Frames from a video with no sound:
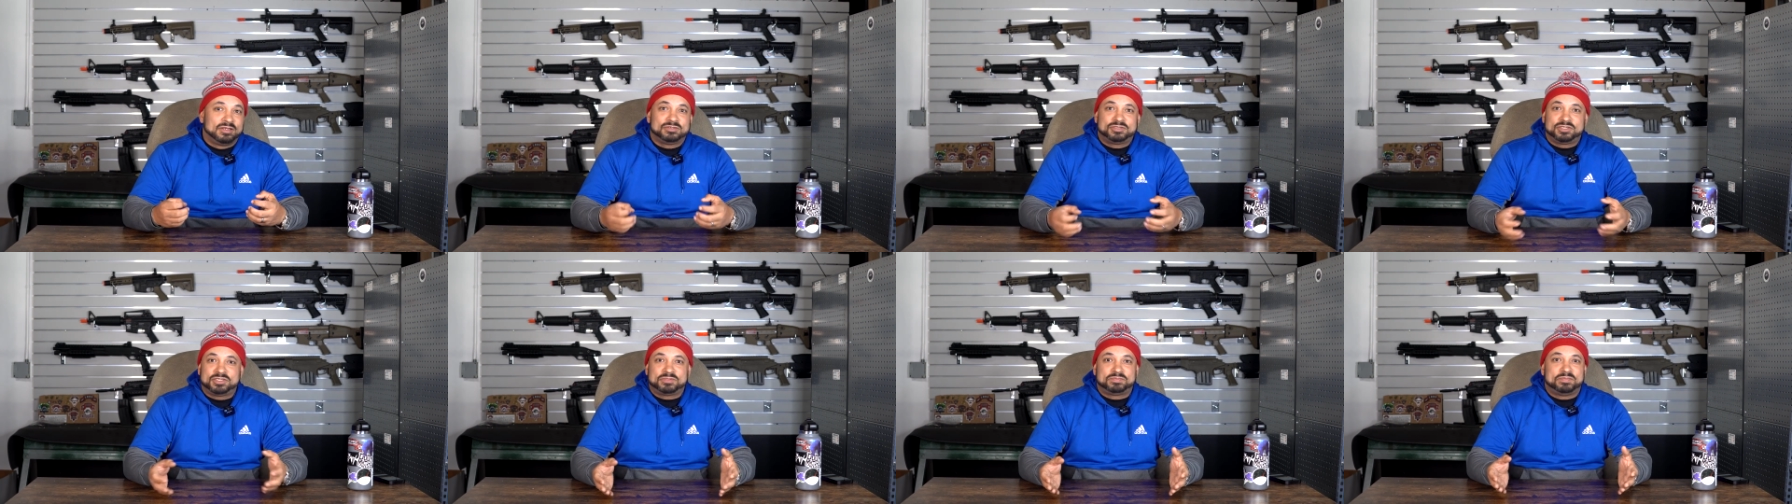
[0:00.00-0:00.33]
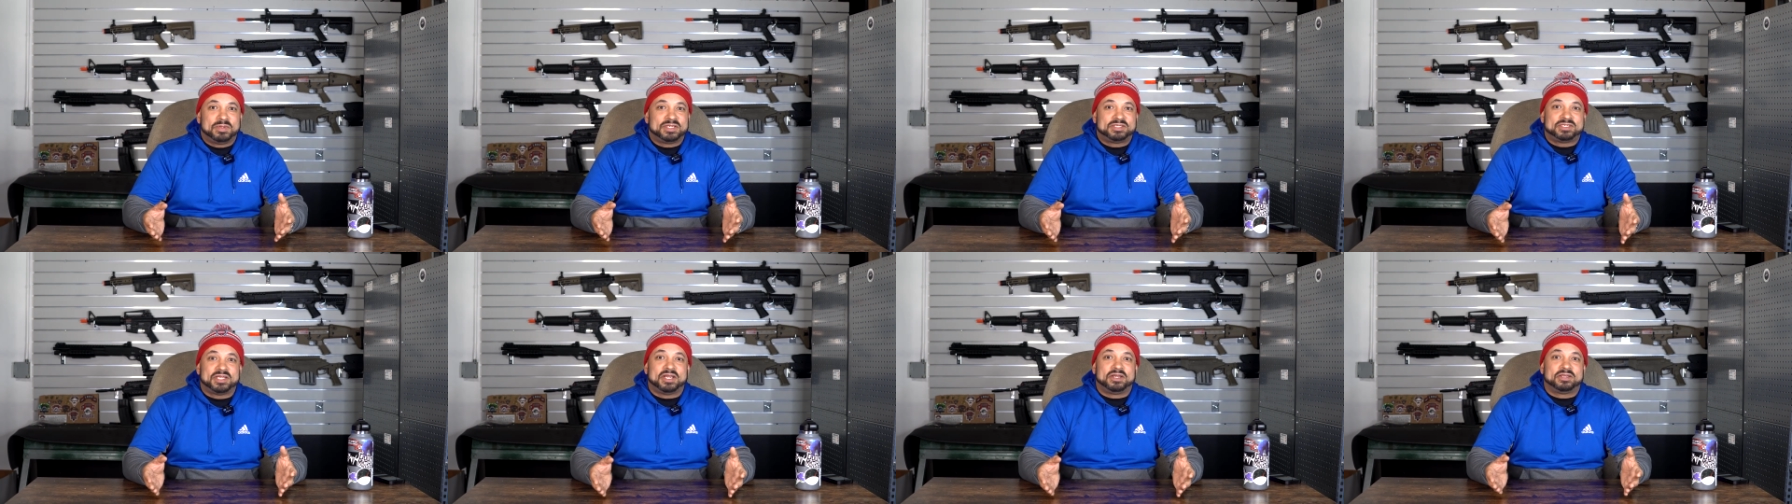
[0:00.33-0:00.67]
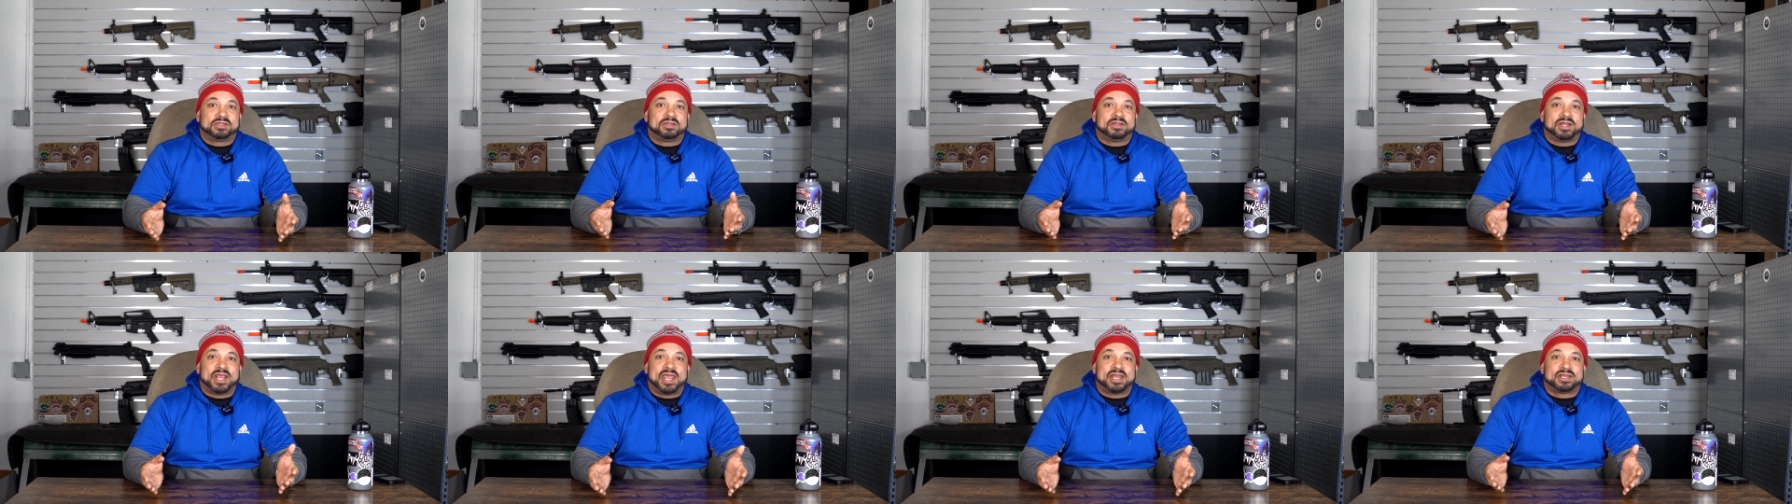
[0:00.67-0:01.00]
Just maintain
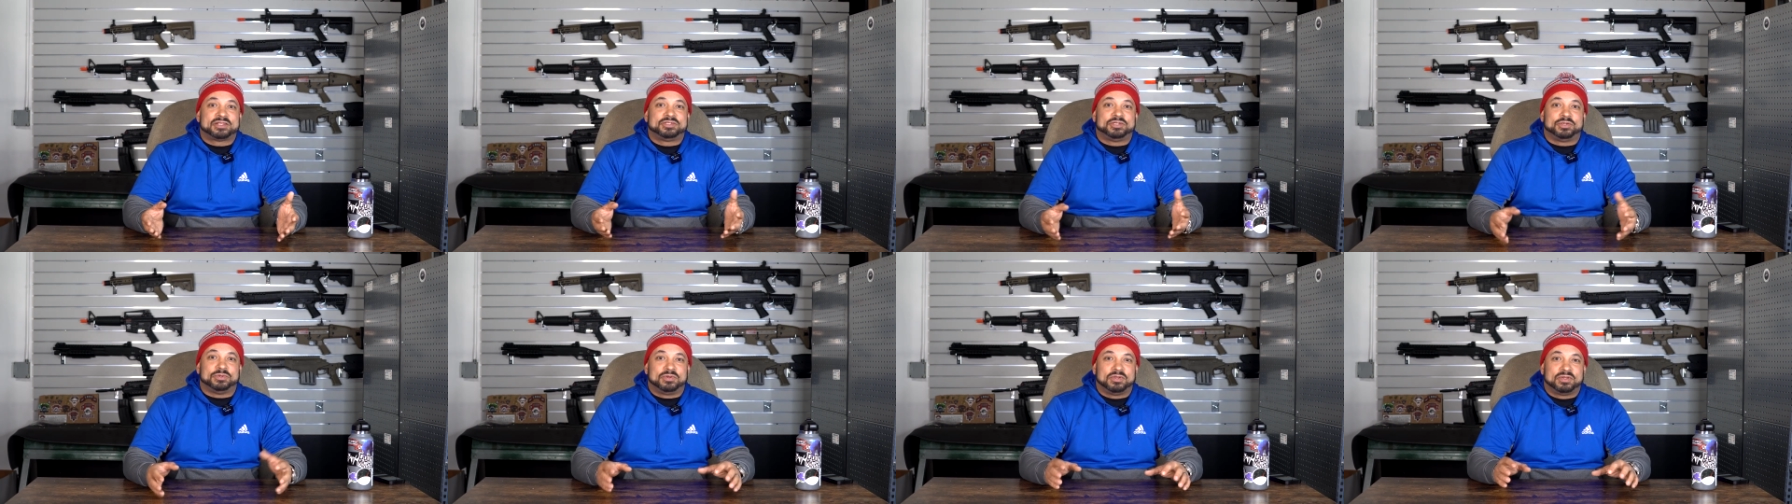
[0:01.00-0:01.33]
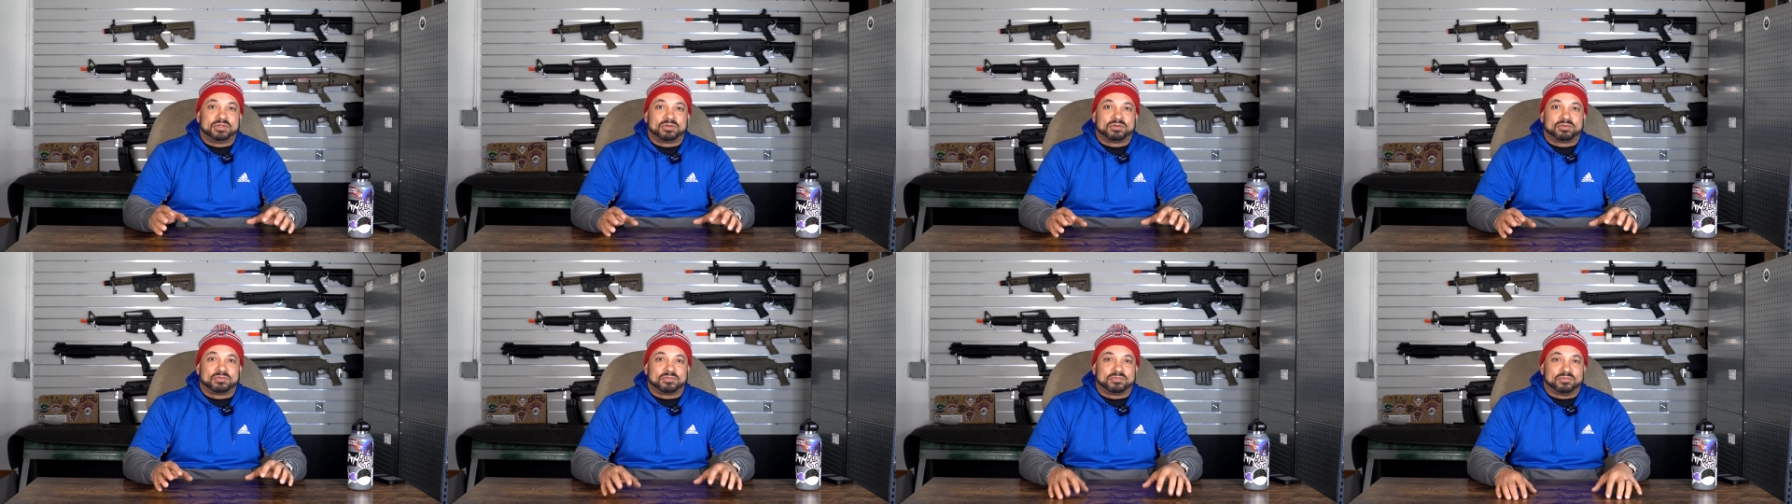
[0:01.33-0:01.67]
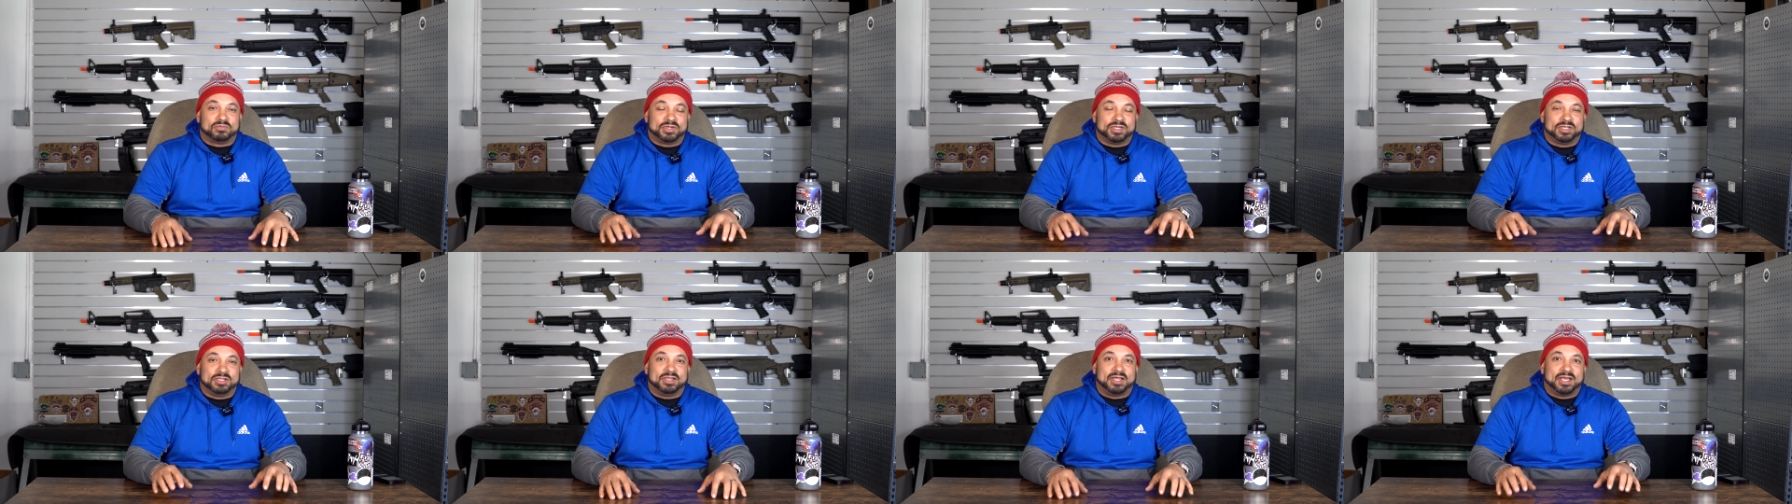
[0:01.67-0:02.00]
a good attitude.
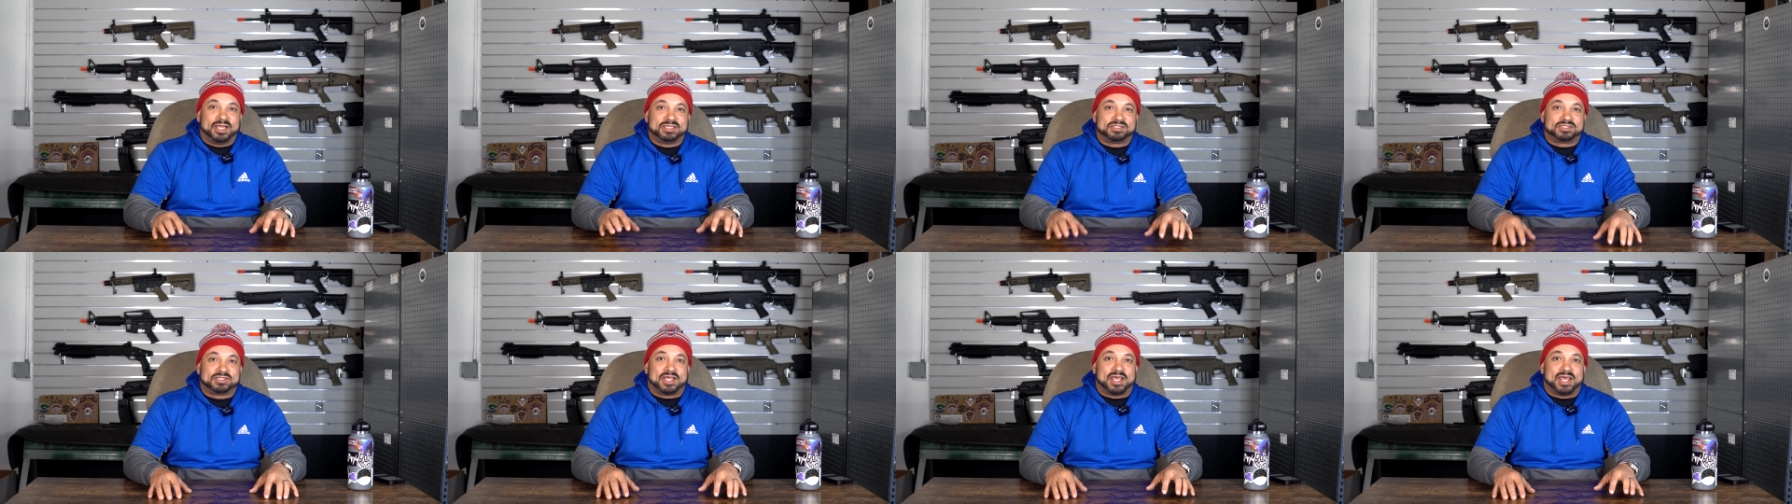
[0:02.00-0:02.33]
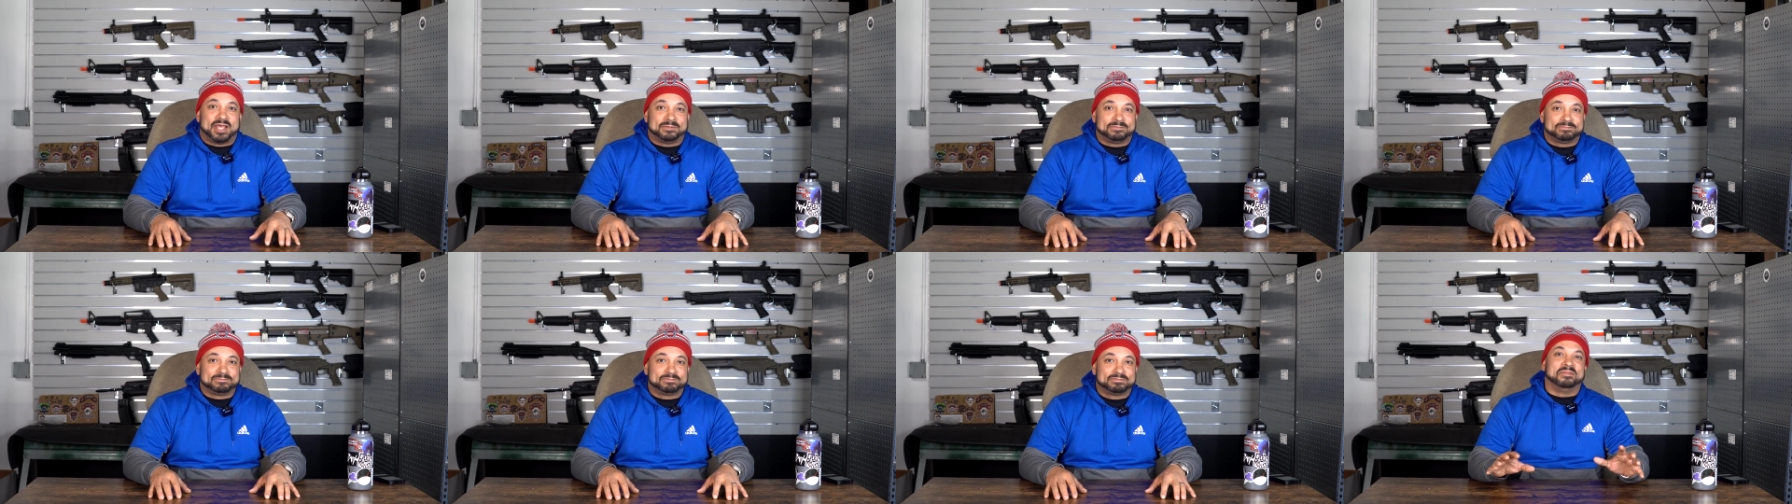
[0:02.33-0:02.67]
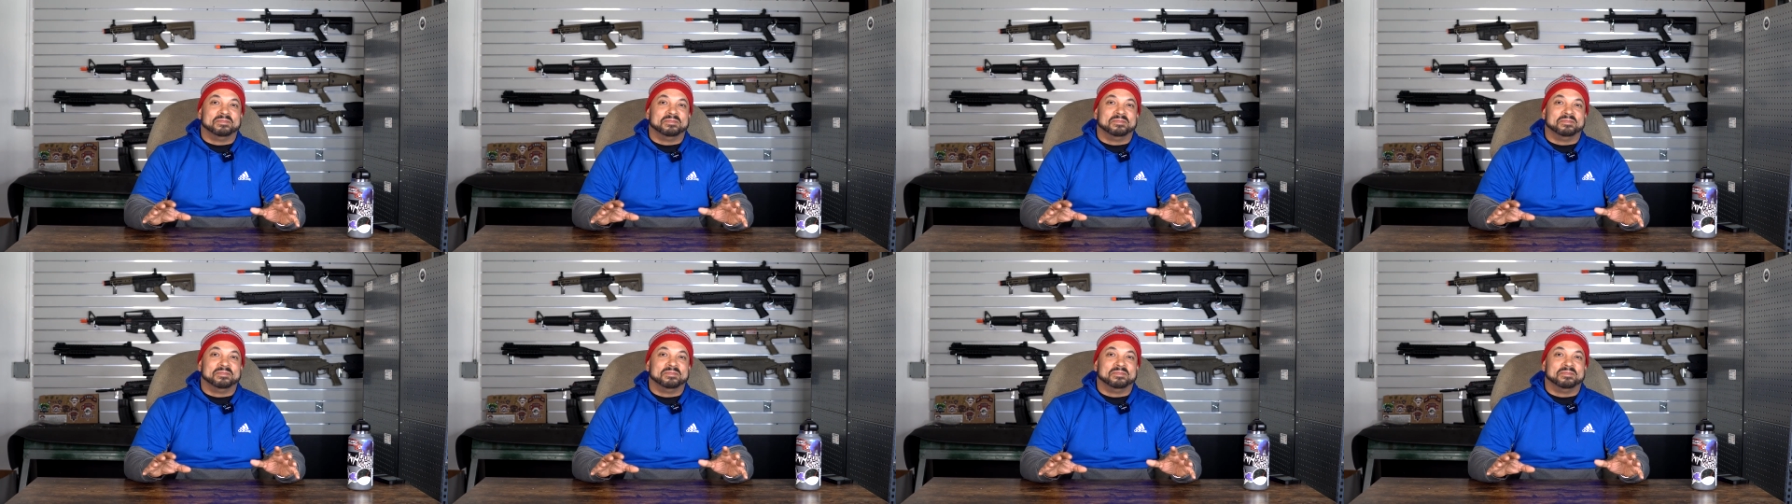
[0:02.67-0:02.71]
Realize that.